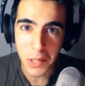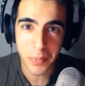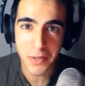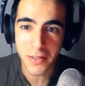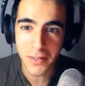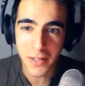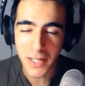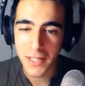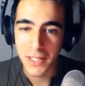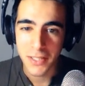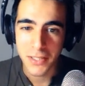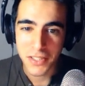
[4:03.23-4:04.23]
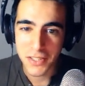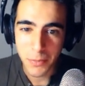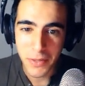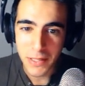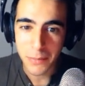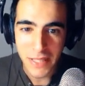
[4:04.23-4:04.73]
creepier just to
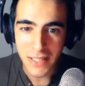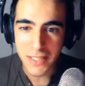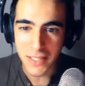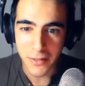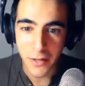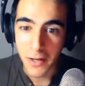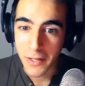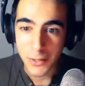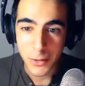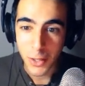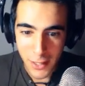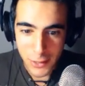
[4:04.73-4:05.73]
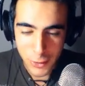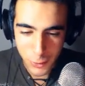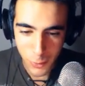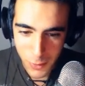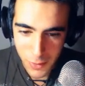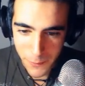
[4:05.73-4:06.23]
build up tension because as
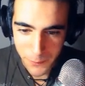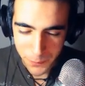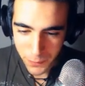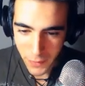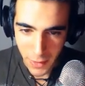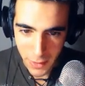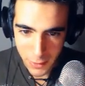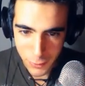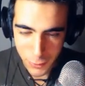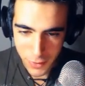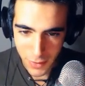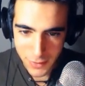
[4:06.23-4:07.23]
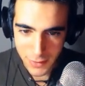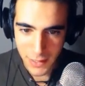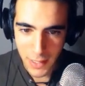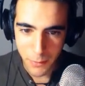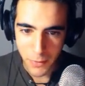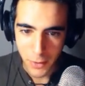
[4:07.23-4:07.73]
soon as you start the
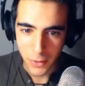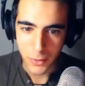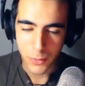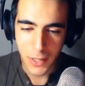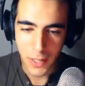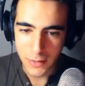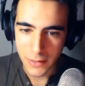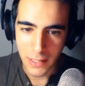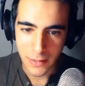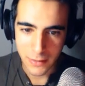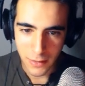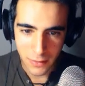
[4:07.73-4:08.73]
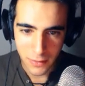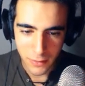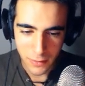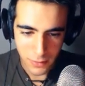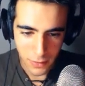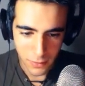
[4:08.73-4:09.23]
game you get like that
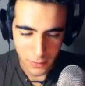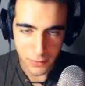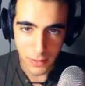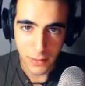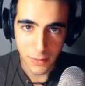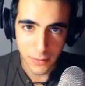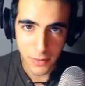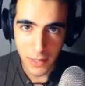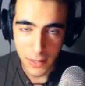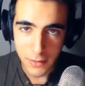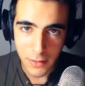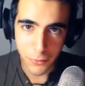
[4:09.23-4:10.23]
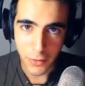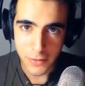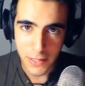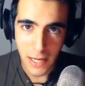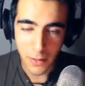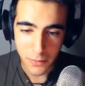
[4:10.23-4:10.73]
little like thing that
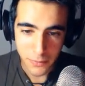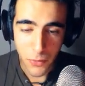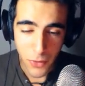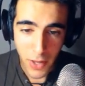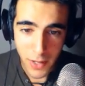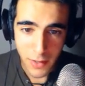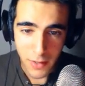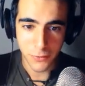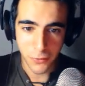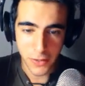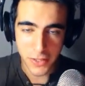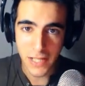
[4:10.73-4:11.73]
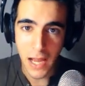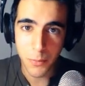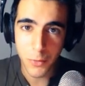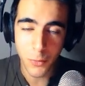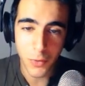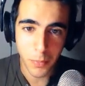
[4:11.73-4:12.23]
falls down and then the first
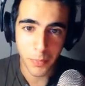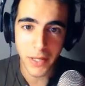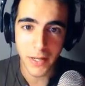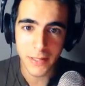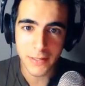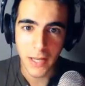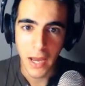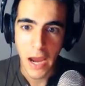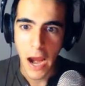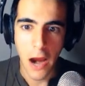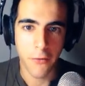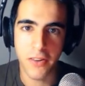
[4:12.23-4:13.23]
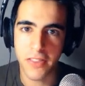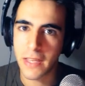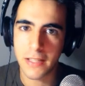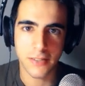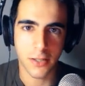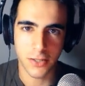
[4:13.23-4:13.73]
time you repeat it
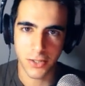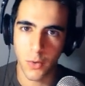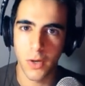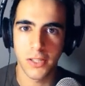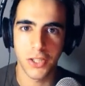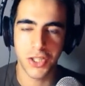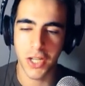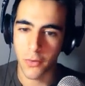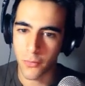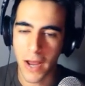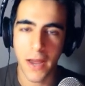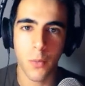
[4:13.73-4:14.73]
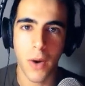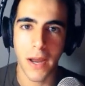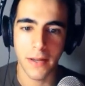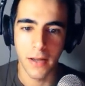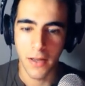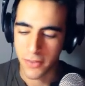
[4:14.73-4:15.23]
everything starts going to shit right
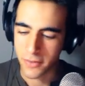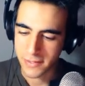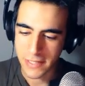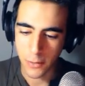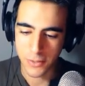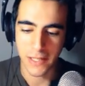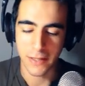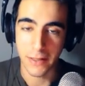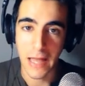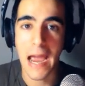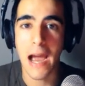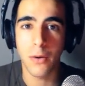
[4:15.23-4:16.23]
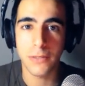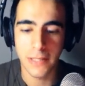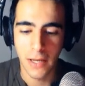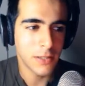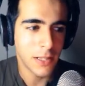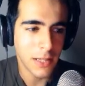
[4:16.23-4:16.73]
away sounds get loud
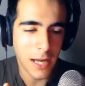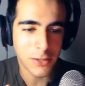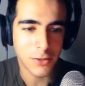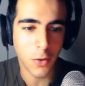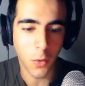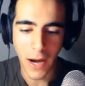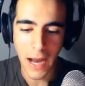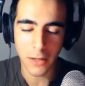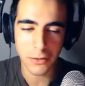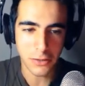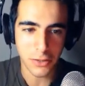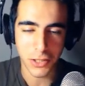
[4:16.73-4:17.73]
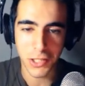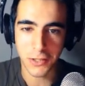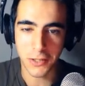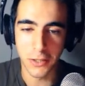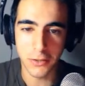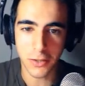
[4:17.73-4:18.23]
the lights go out there's
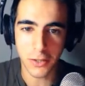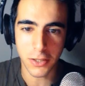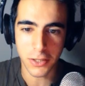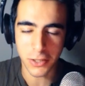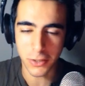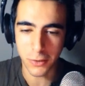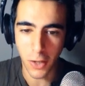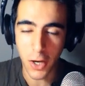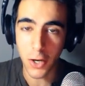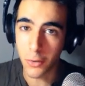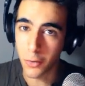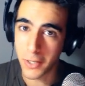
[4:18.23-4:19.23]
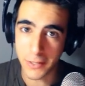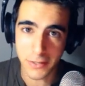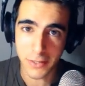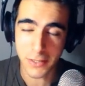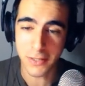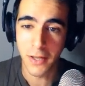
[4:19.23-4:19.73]
thunder there's a lot of
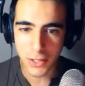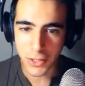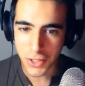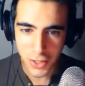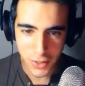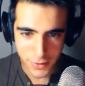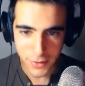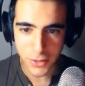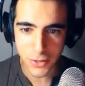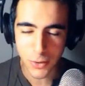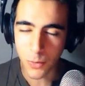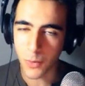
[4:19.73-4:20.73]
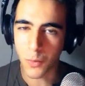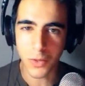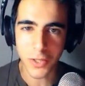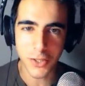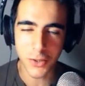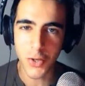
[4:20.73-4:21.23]
noises it's just it's too it
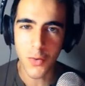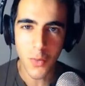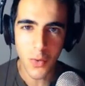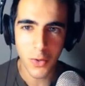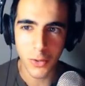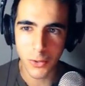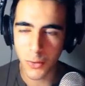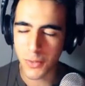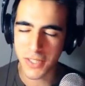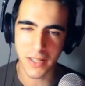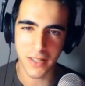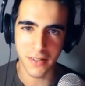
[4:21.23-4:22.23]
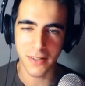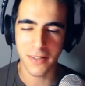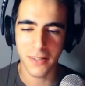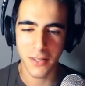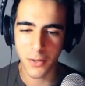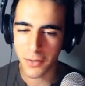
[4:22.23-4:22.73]
was too too sudden
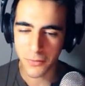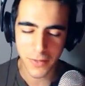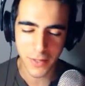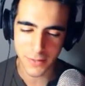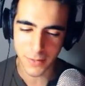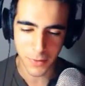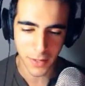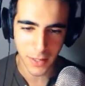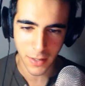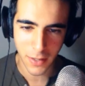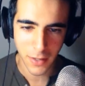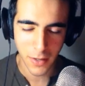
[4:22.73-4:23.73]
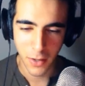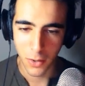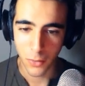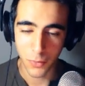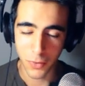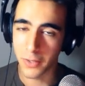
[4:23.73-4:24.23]
you could have done something like
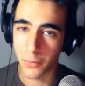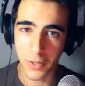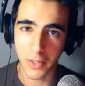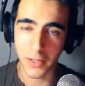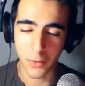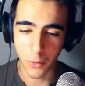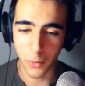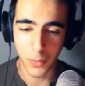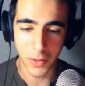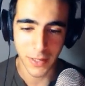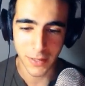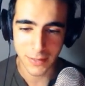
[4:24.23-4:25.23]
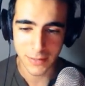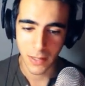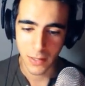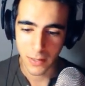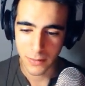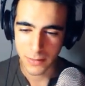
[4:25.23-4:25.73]
really really cool with it
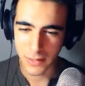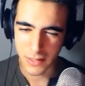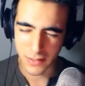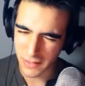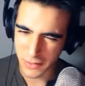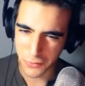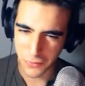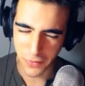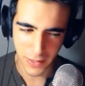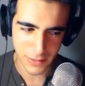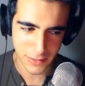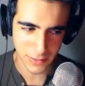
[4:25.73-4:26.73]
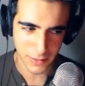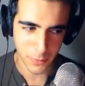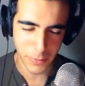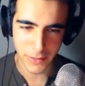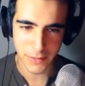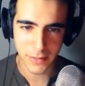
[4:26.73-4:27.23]
and it, it felt a
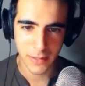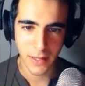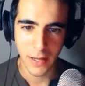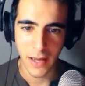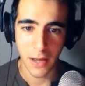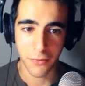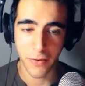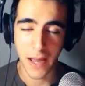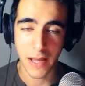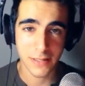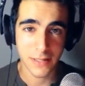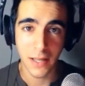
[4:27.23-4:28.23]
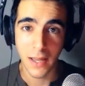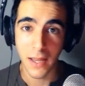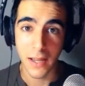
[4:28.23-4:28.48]
little bit half-assed